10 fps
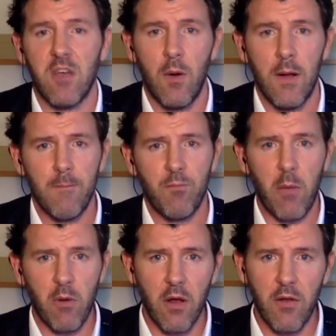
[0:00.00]
So
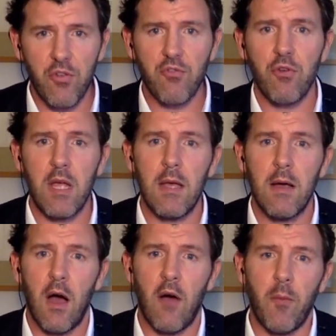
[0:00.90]
there were kind of
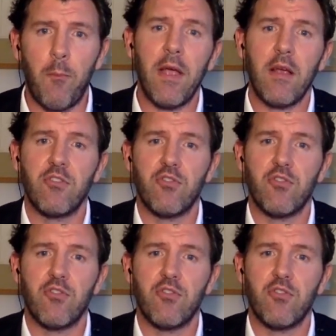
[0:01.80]
three of the big